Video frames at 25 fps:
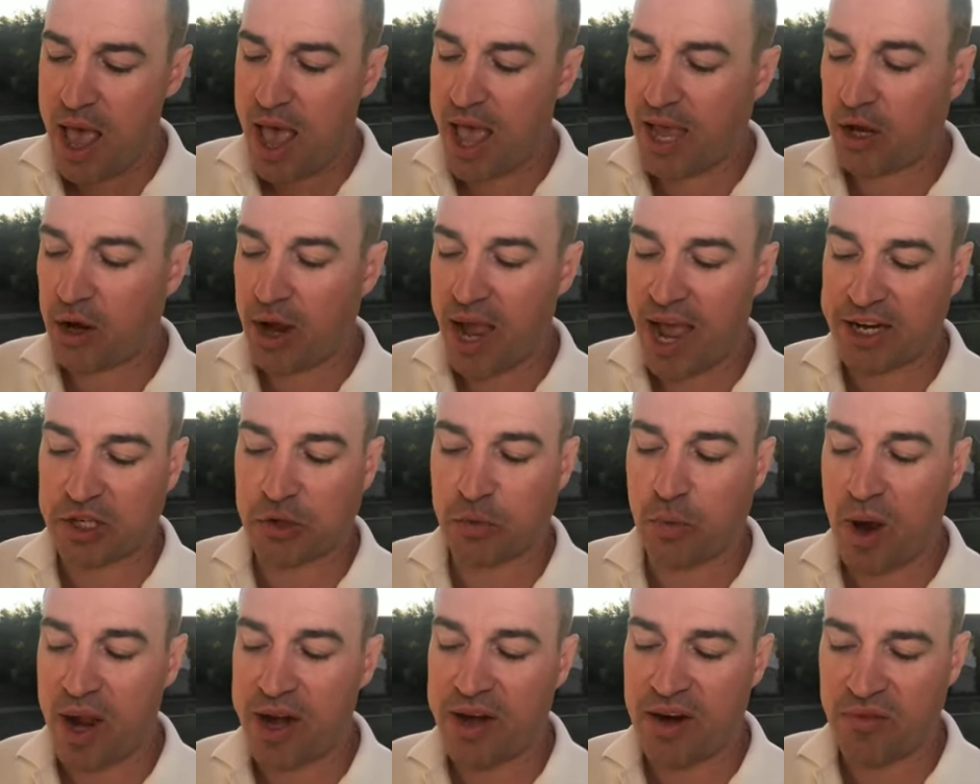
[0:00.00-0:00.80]
A
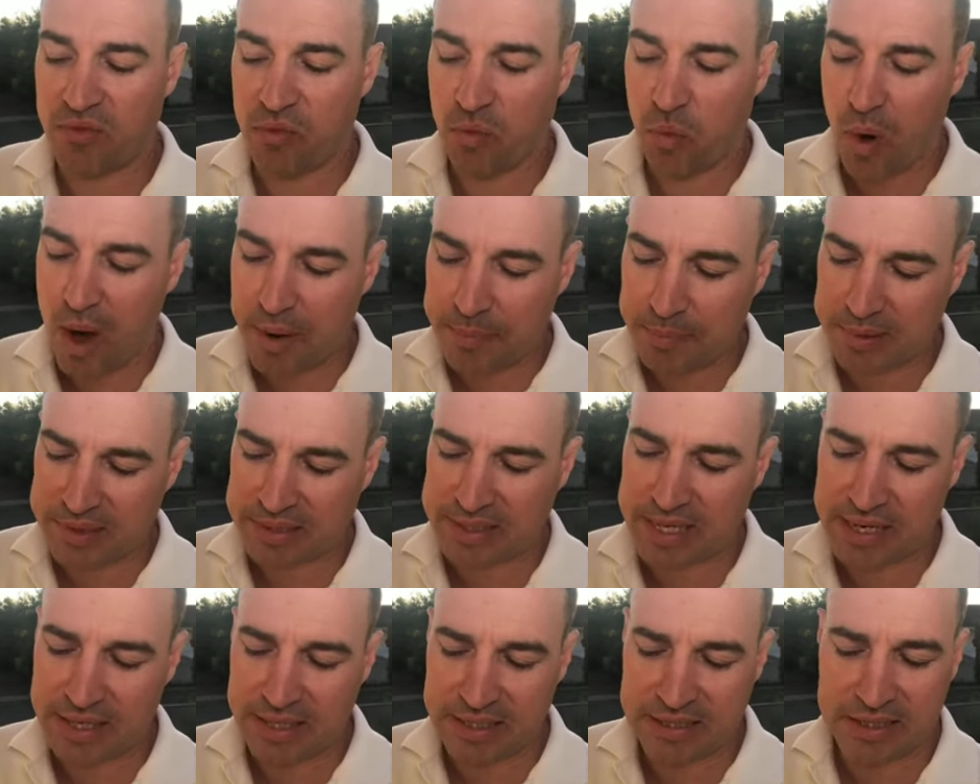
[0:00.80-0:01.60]
cash rate of
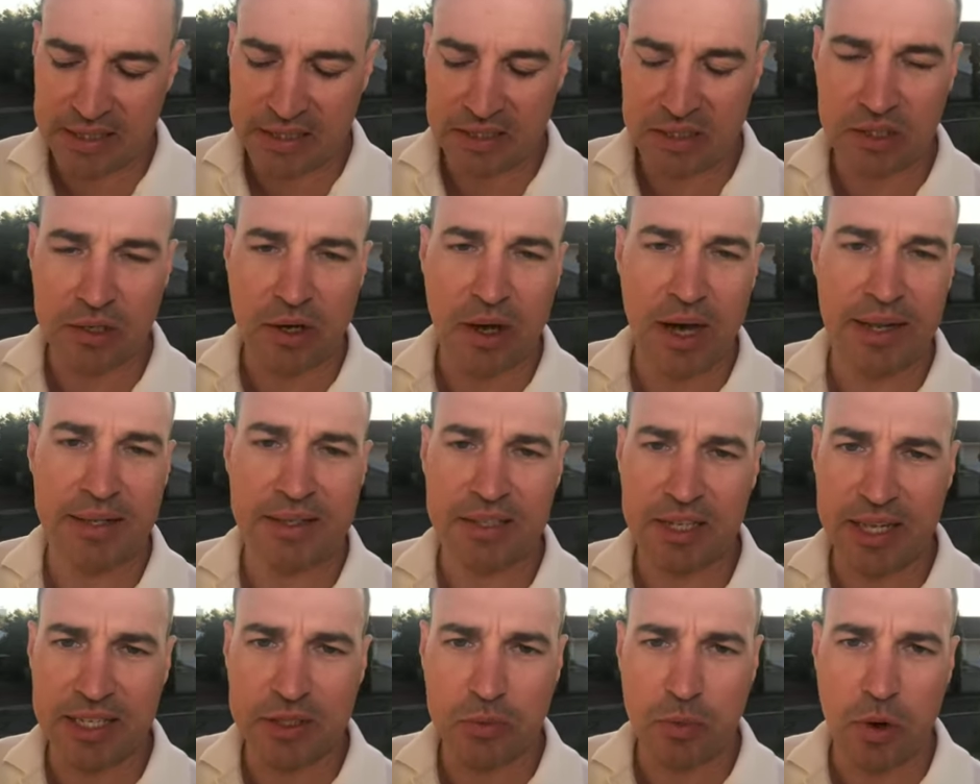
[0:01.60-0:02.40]
1% is
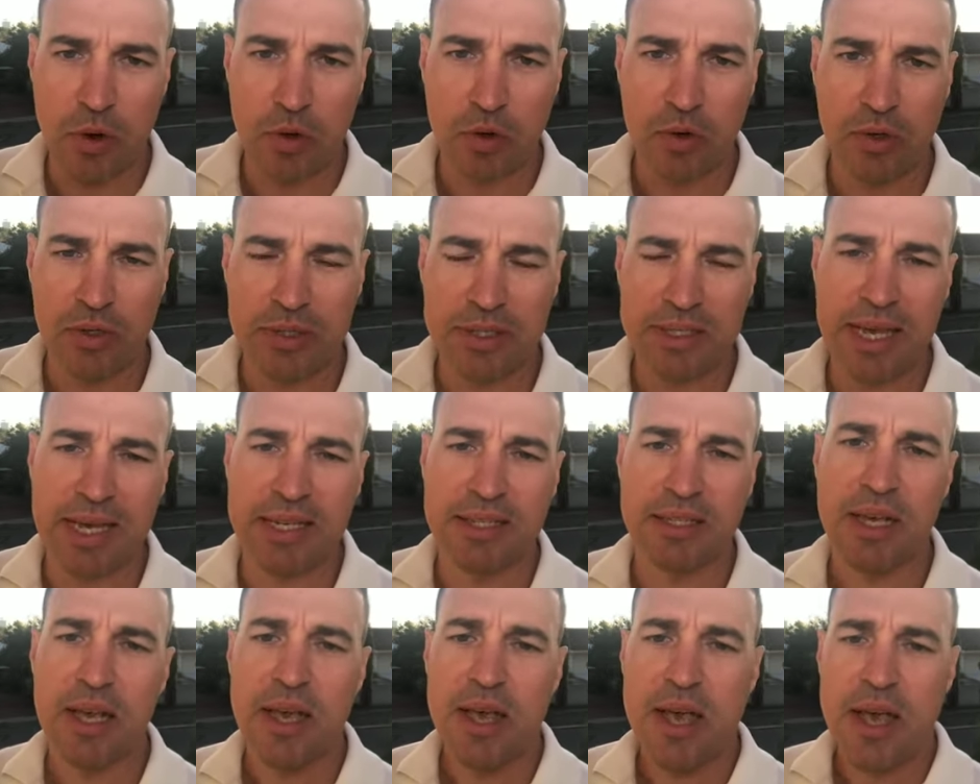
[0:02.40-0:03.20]
inside. So that's what Cooke
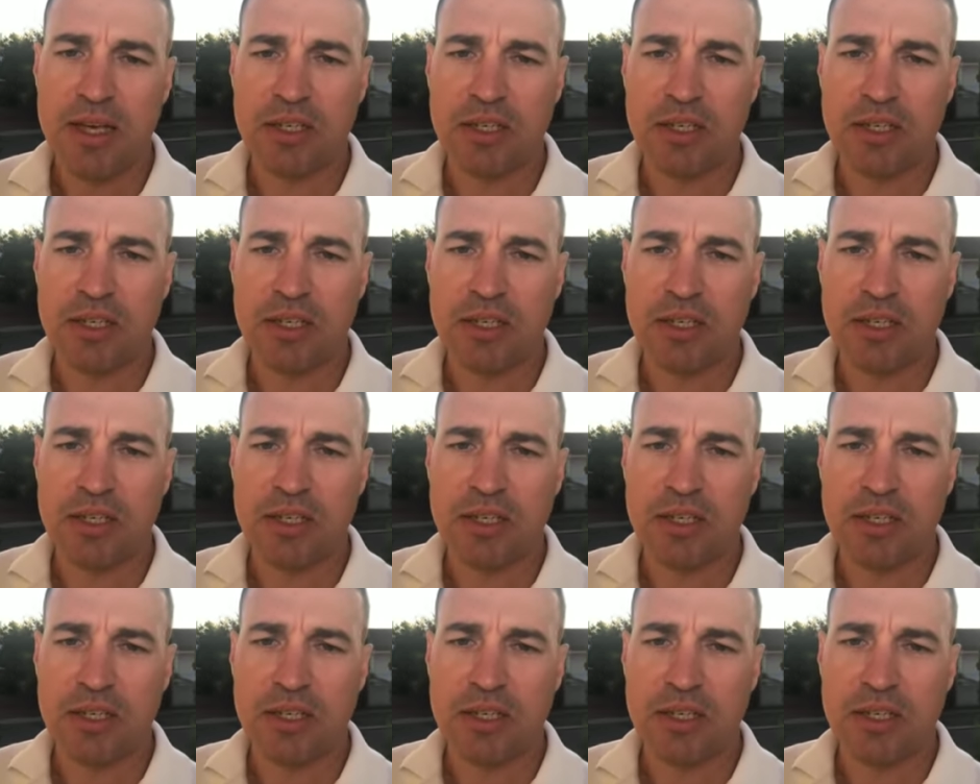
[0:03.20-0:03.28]
says.